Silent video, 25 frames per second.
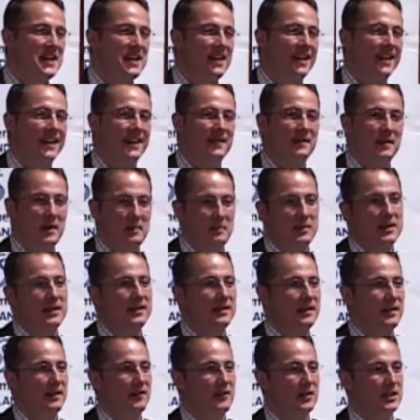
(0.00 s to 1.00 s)
I'm a bit
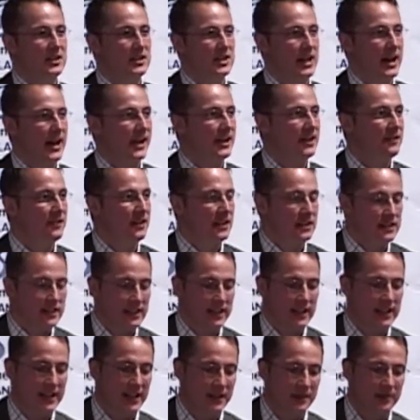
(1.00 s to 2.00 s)
of a child of the
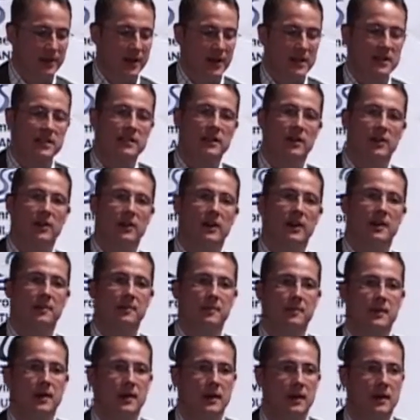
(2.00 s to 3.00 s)
internet anyway, so
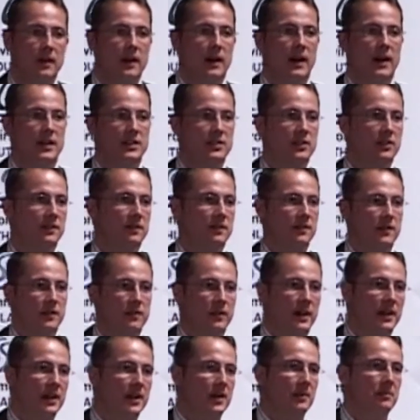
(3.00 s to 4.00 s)
I sort of
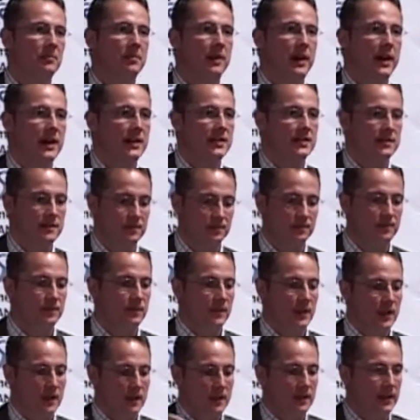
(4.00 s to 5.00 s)
rather embrace
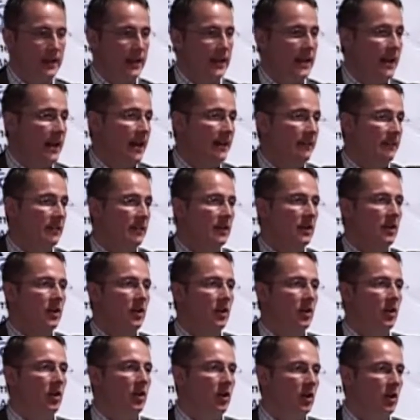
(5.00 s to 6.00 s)
that level
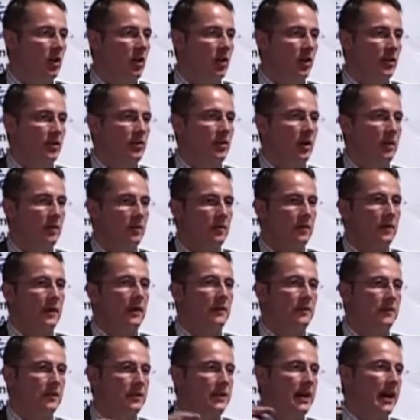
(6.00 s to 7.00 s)
on top
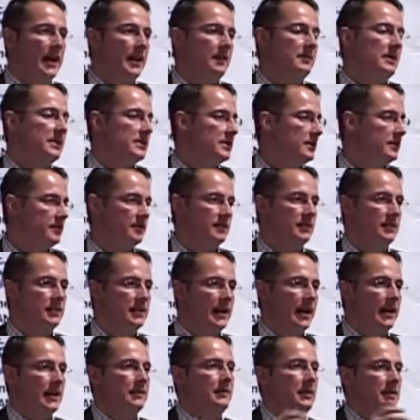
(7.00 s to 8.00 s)
of the database, and the
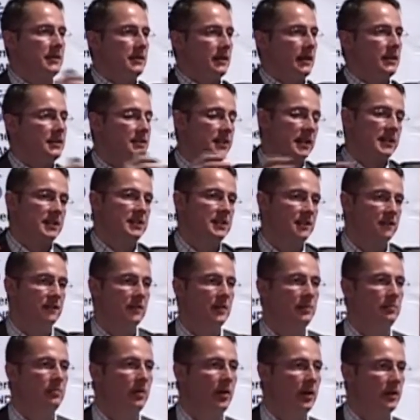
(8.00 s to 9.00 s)
database are just
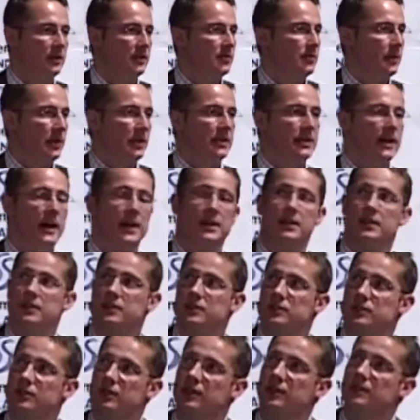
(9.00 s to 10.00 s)
different parts where the data is
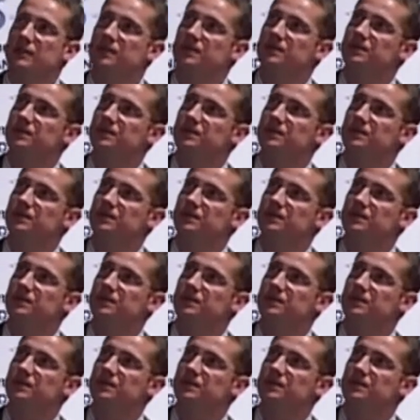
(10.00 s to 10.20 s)
stored.